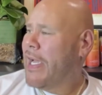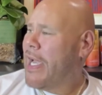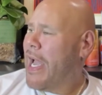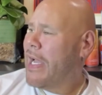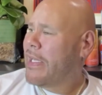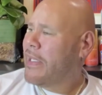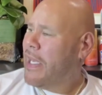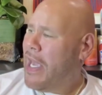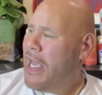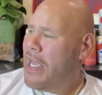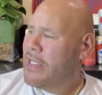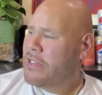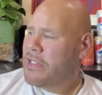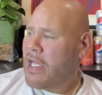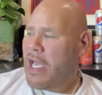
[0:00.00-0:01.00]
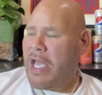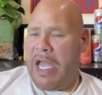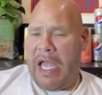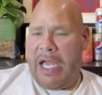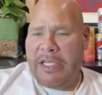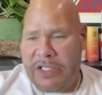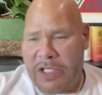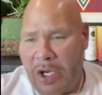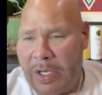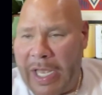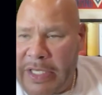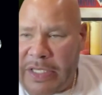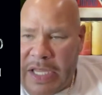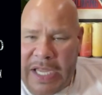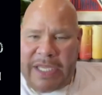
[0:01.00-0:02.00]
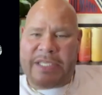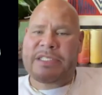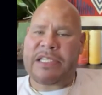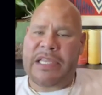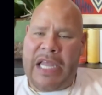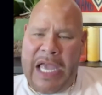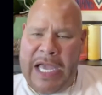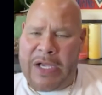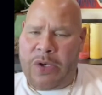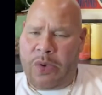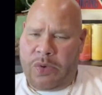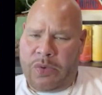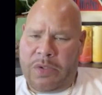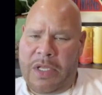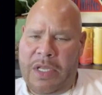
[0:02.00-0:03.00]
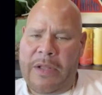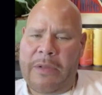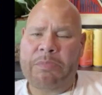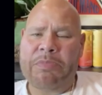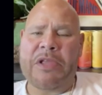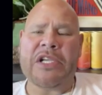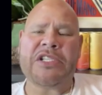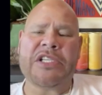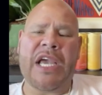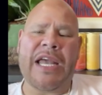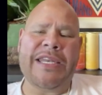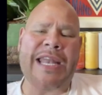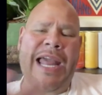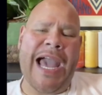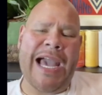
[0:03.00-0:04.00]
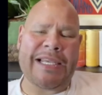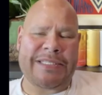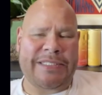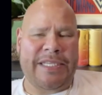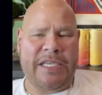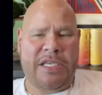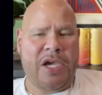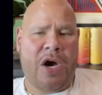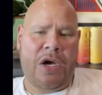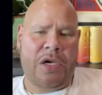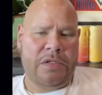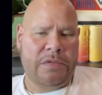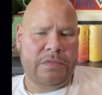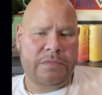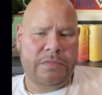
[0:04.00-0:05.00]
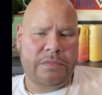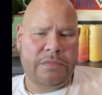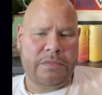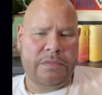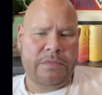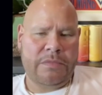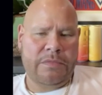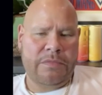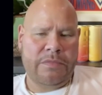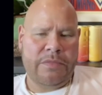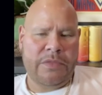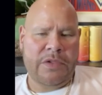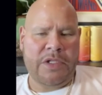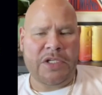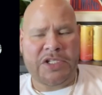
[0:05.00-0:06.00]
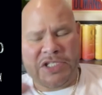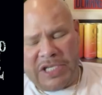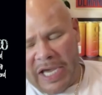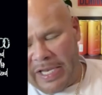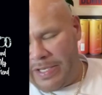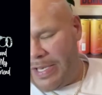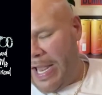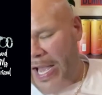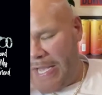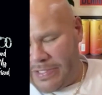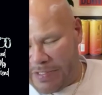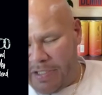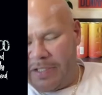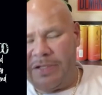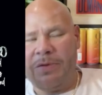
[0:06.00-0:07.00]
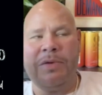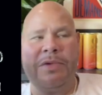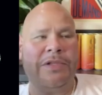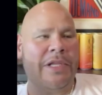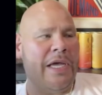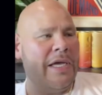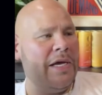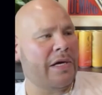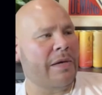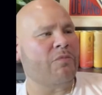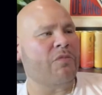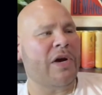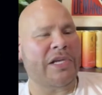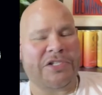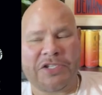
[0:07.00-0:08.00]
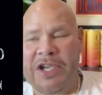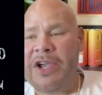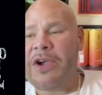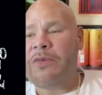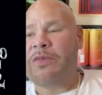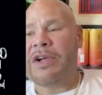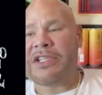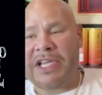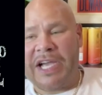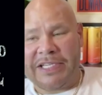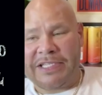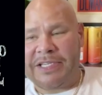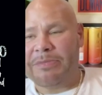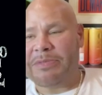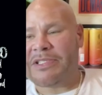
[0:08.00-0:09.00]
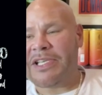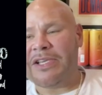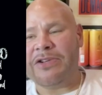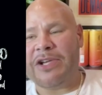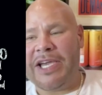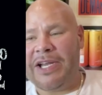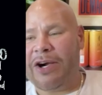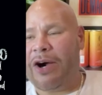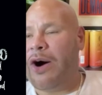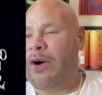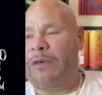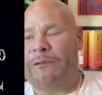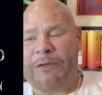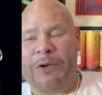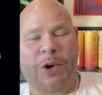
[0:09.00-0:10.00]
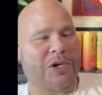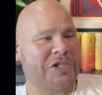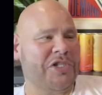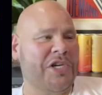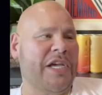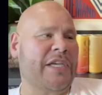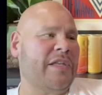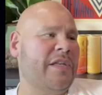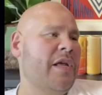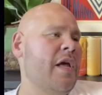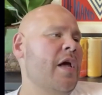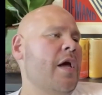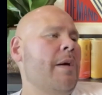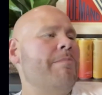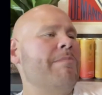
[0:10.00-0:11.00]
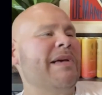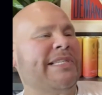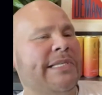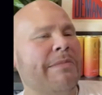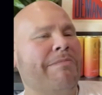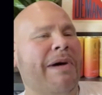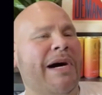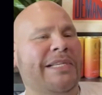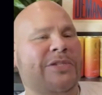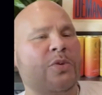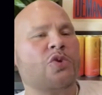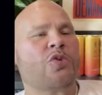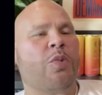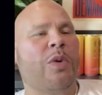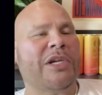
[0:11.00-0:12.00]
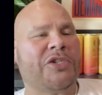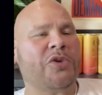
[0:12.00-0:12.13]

They got kids, and so they think it's legal. The shit nasty, y'all. The shit nasty. Here come Rich. Rich got something to say. You hear the whole floor shaking. Mr. Muscles,